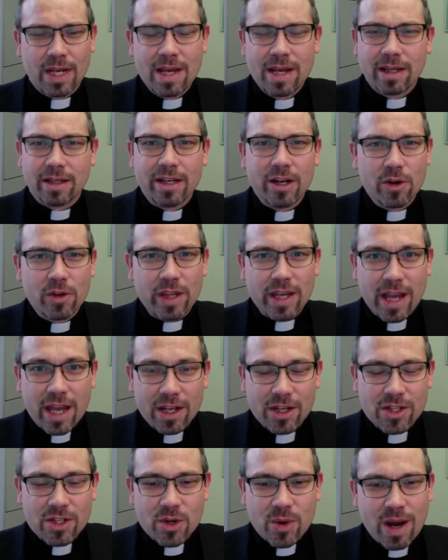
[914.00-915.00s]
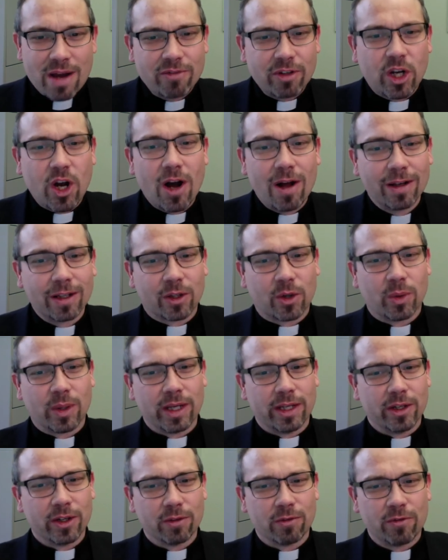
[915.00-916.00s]
Near the end, you have a colloquy,
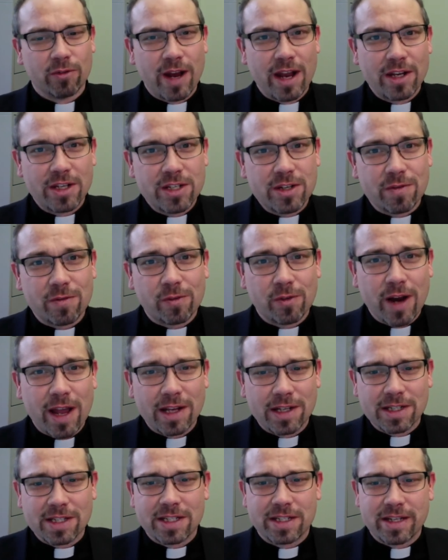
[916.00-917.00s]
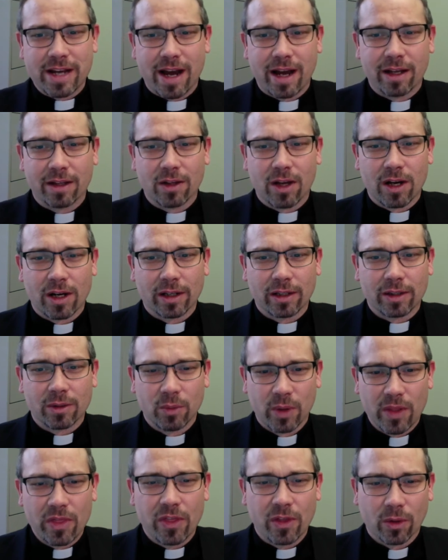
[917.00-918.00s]
your friend-to-friend dialogue
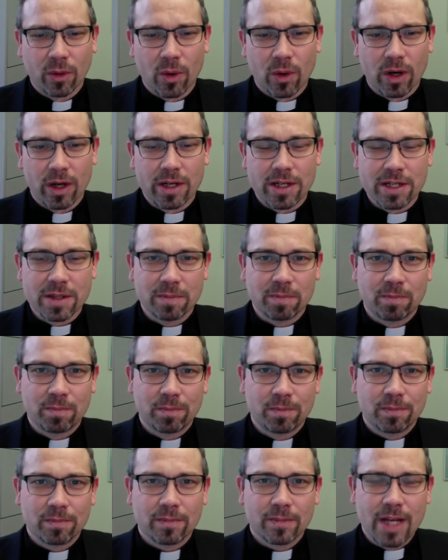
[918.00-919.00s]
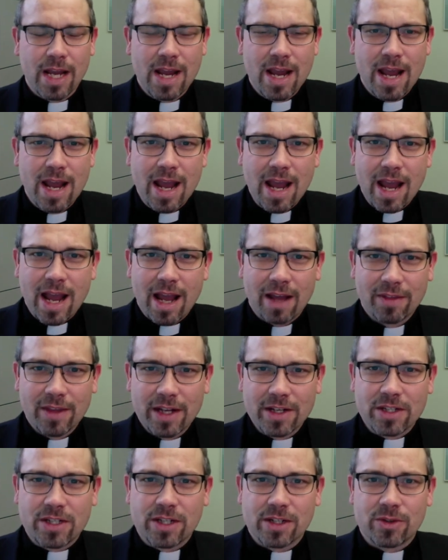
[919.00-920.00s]
with the Lord. And
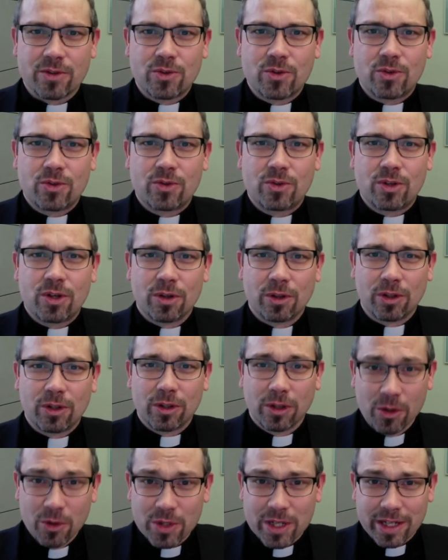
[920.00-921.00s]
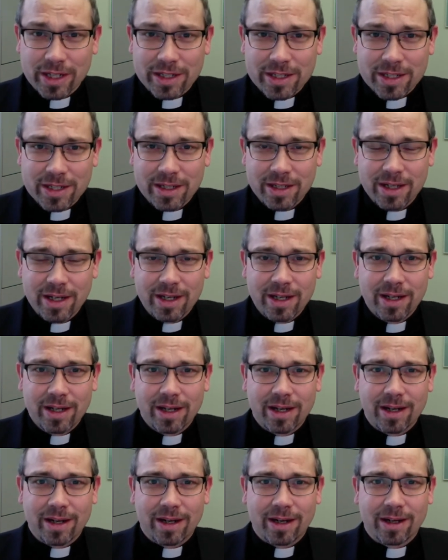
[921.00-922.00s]
then to conclude it
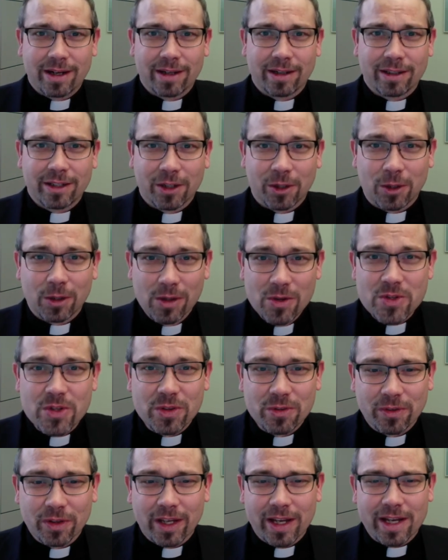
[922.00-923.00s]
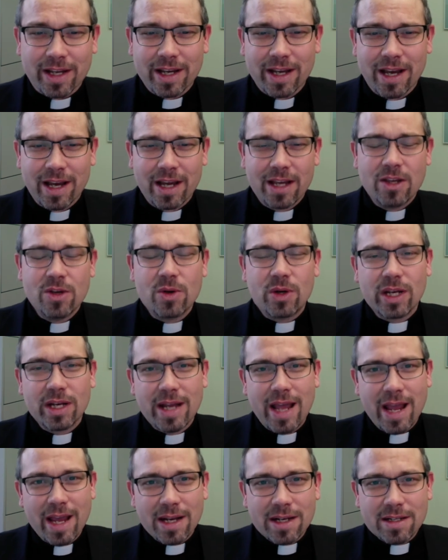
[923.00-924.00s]
conclusively, you can
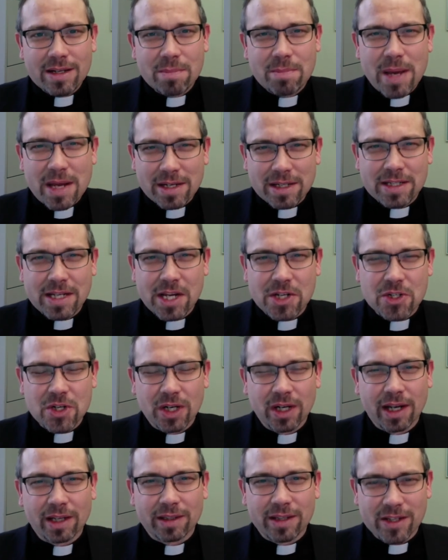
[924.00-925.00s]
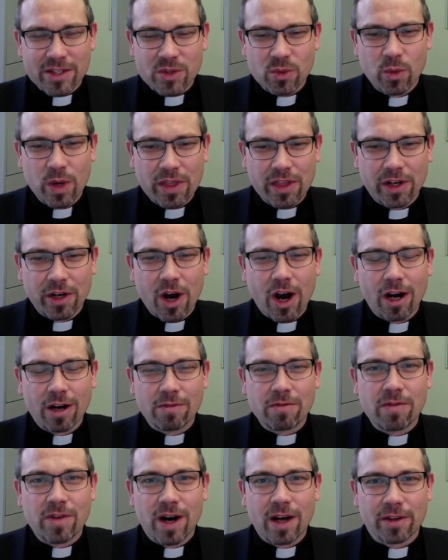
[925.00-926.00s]
end a meditation like this with an Our
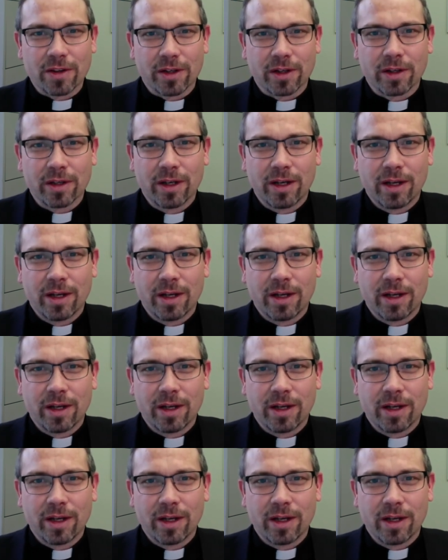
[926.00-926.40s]
Father